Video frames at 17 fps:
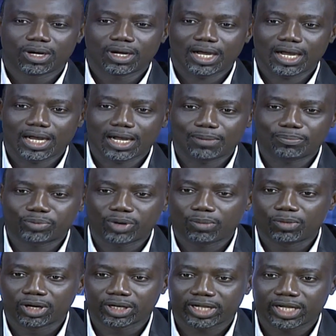
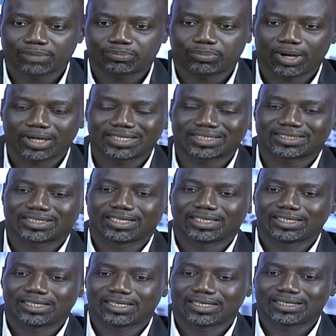promulgate
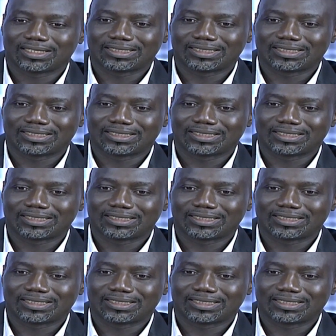policy